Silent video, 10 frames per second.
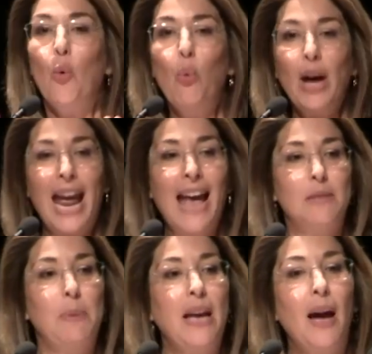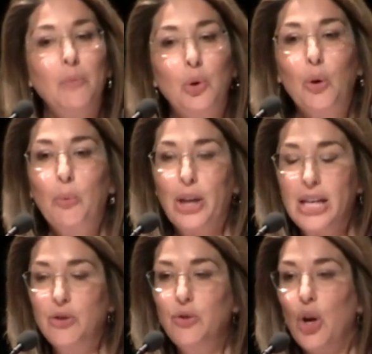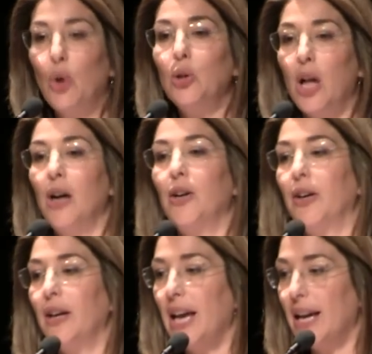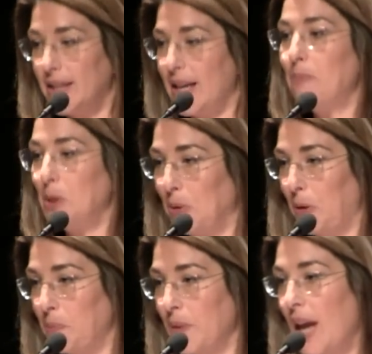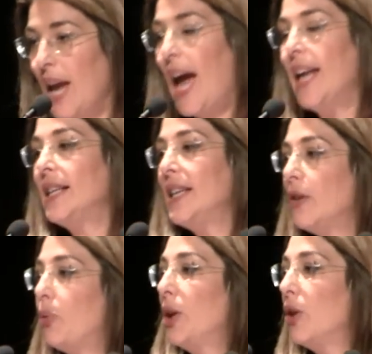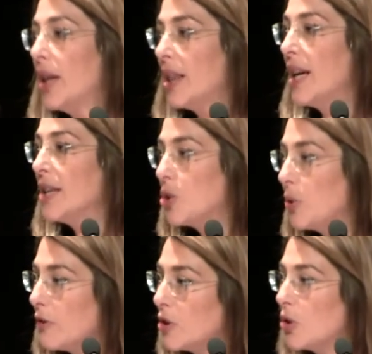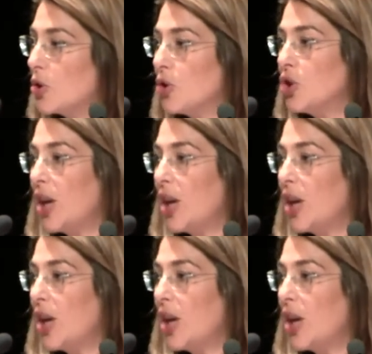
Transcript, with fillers: what has become normal is no longer acceptable. And indeed, if we look at the history of social